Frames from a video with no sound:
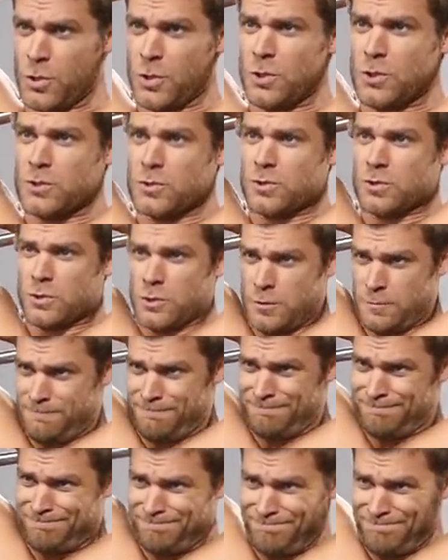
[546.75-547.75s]
arms all the way
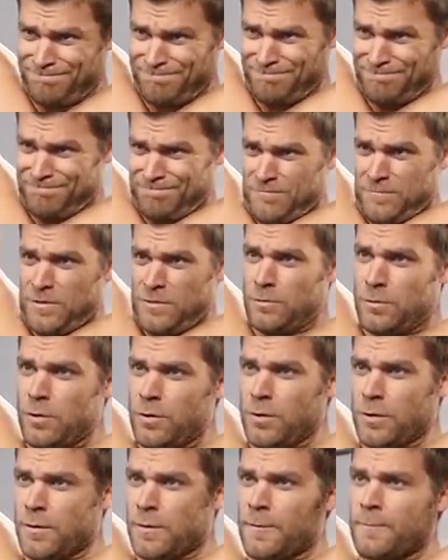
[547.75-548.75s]
down, keeping your
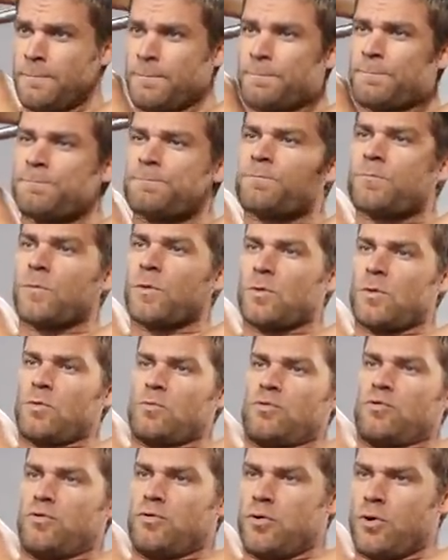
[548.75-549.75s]
elbows tight,
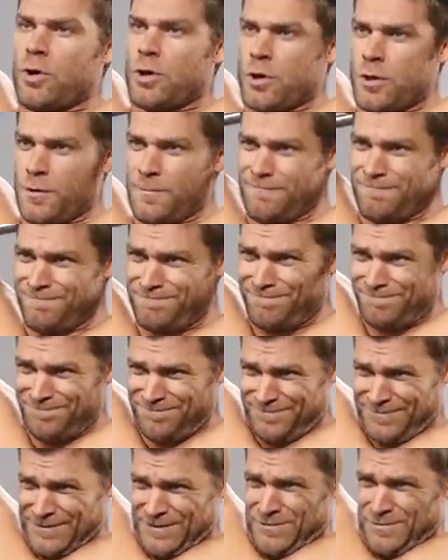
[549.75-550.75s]
feeling that deep stretch and then
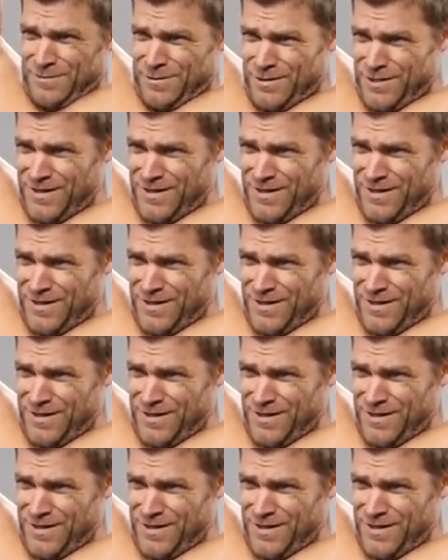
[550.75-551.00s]
extending.